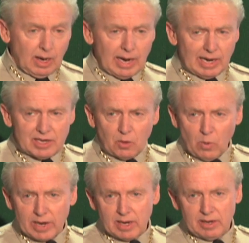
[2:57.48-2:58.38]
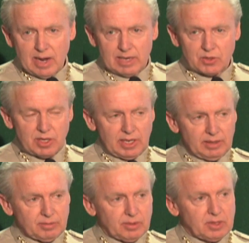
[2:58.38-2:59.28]
I'd like to recognize
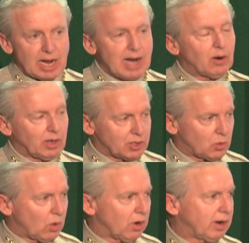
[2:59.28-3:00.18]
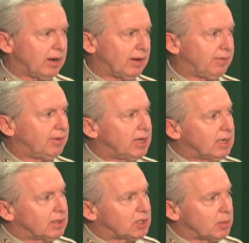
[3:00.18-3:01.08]
the tireless work of
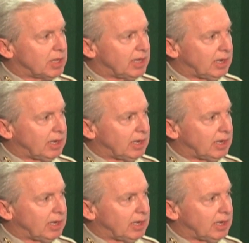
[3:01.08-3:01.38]
some of the